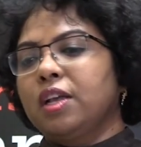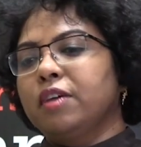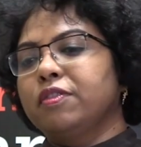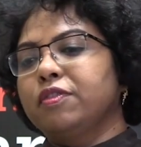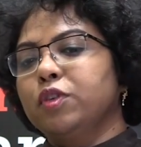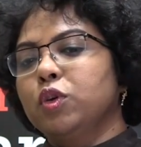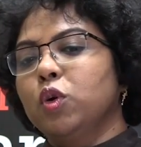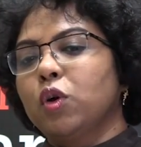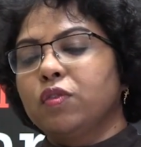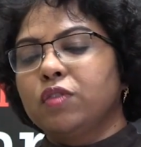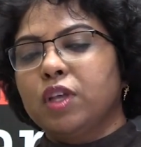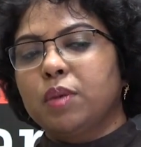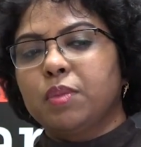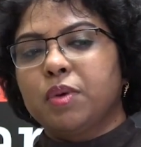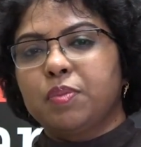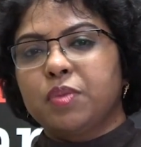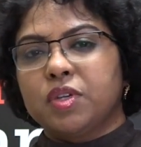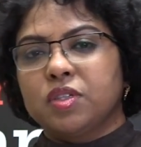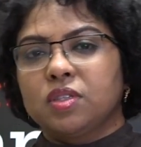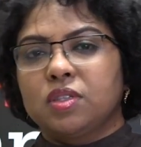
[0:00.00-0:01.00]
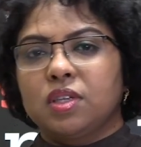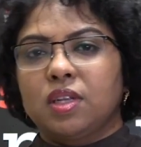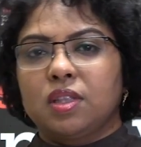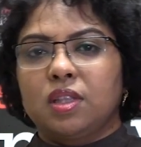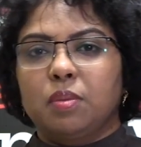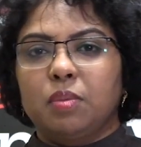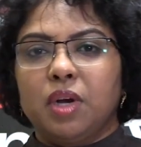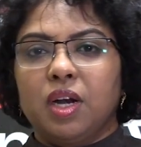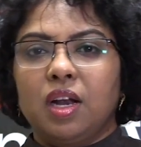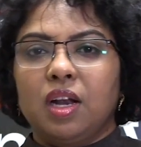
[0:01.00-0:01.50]
A few of them are present at
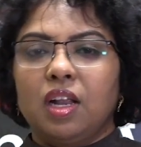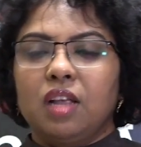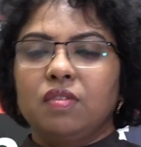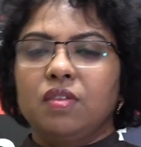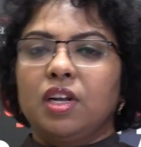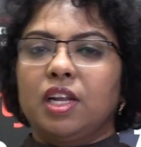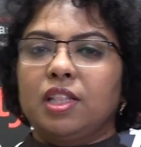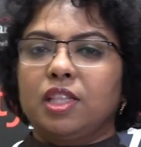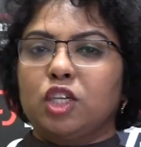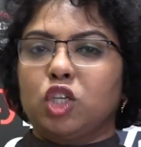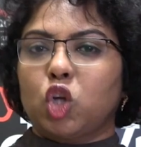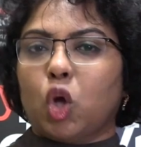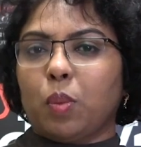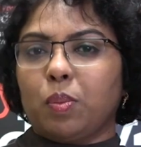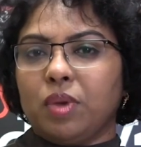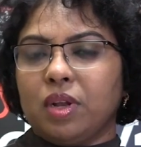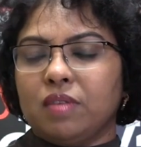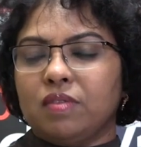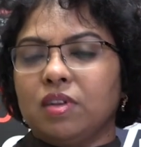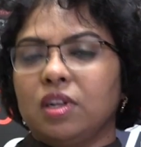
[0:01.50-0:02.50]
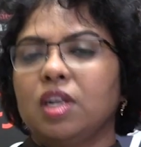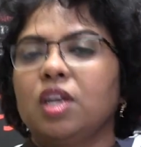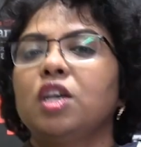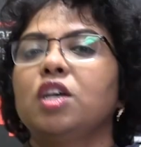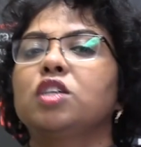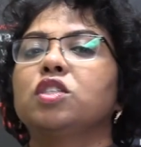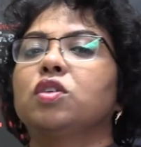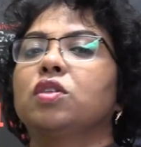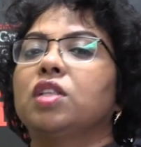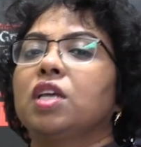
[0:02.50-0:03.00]
the middle level and the top level,
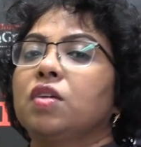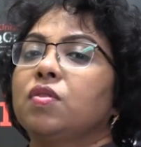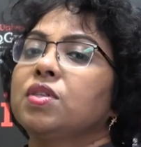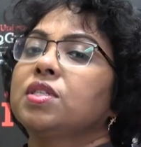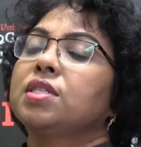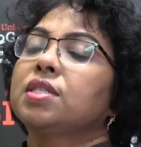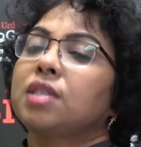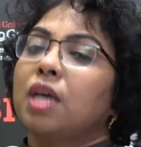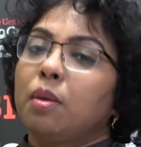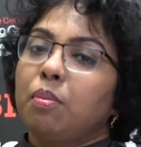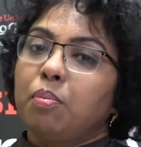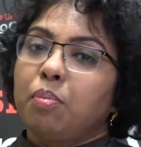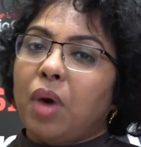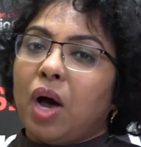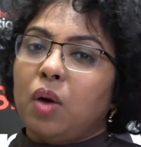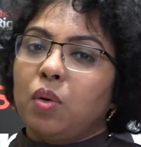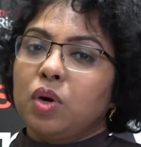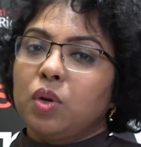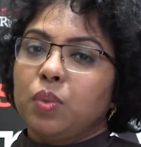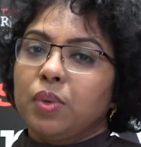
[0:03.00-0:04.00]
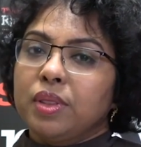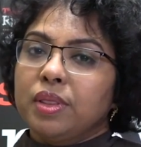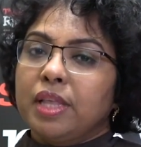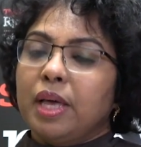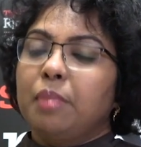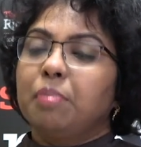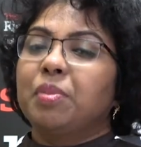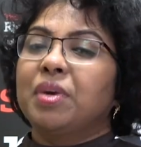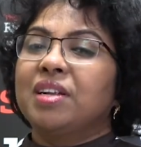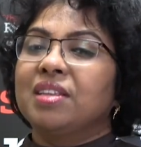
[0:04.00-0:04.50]
so there is some power with
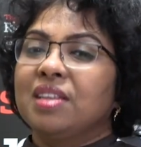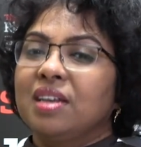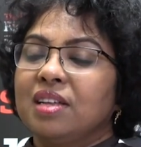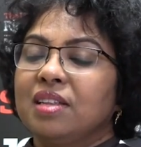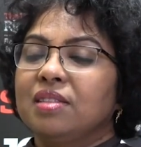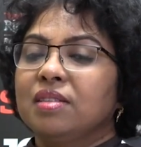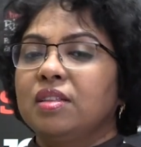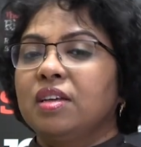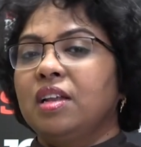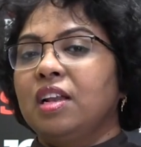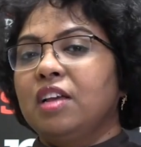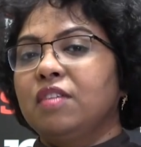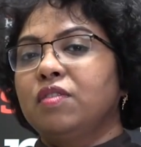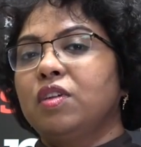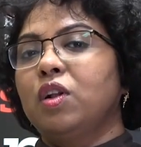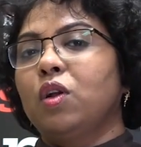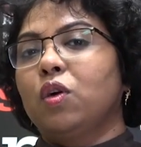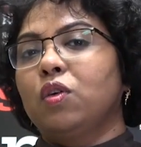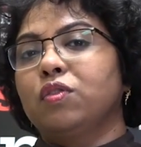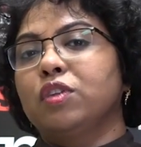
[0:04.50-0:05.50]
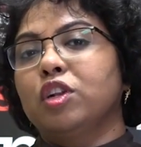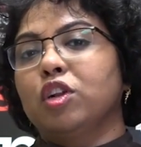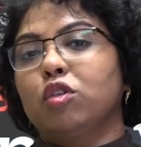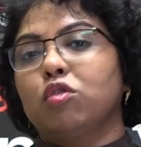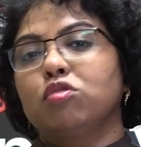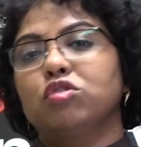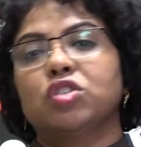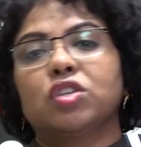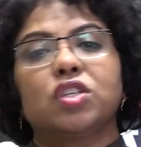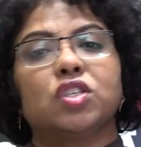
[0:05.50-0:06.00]
them, but the level of
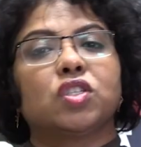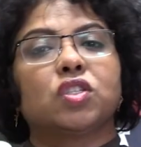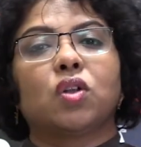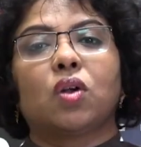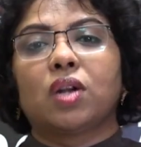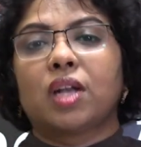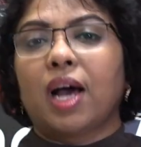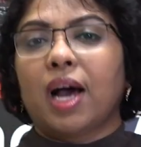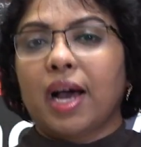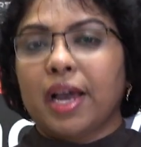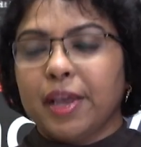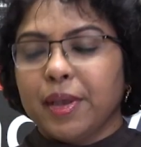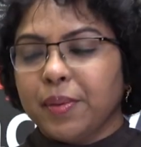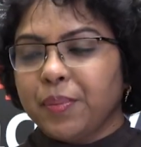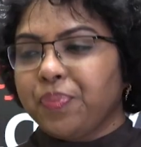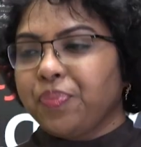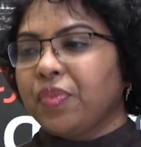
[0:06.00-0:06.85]
inclusion is not high.